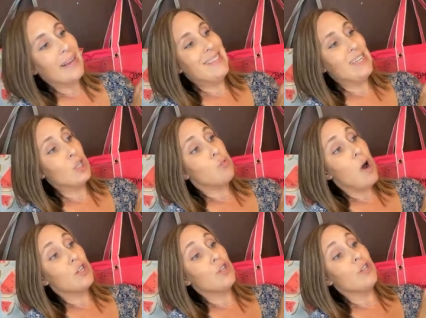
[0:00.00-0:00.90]
rack
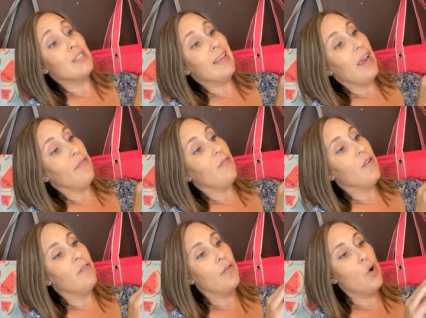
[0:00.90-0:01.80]
dishwasher safe
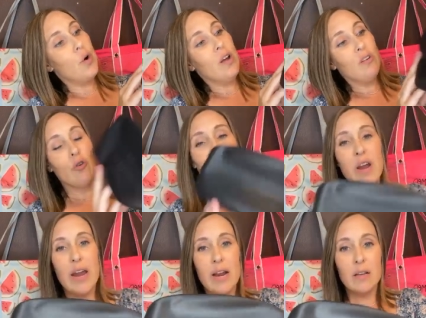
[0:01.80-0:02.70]
food
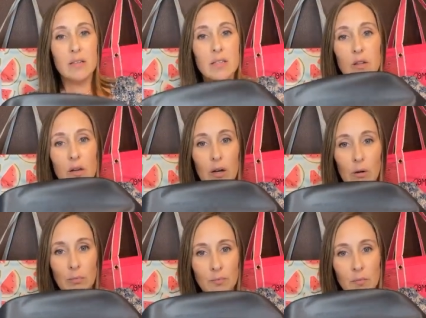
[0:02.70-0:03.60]
grade
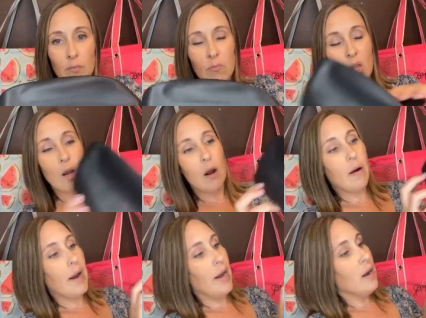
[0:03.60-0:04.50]
silicone.
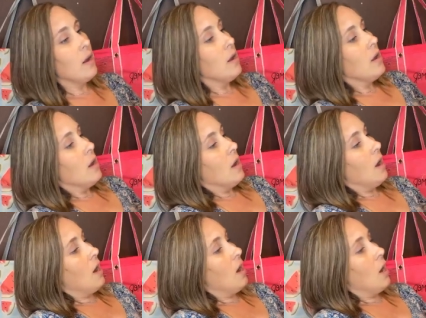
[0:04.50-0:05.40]
All right.
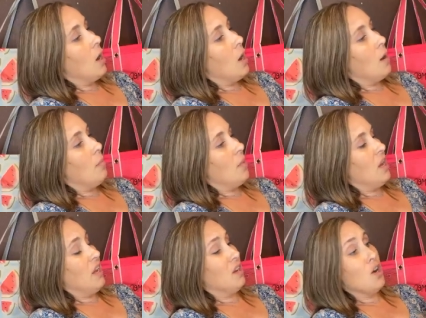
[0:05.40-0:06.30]

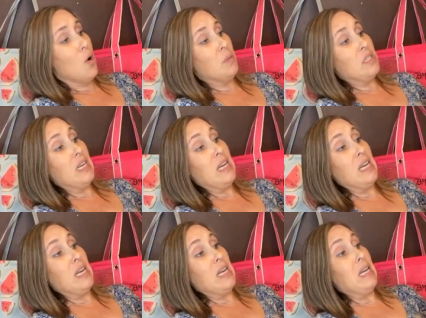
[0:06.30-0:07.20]
Um, it can go up to
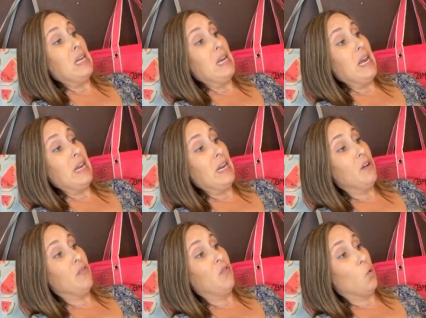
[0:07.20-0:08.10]

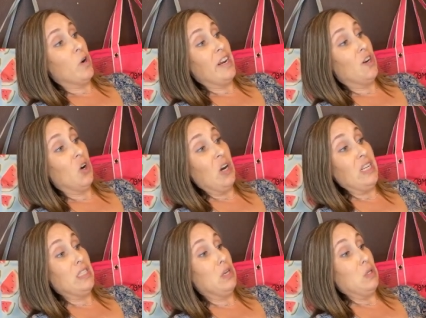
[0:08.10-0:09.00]
negative 40
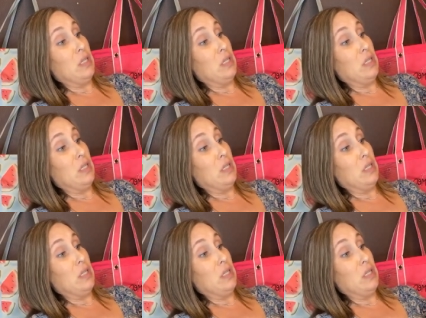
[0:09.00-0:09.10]
degrees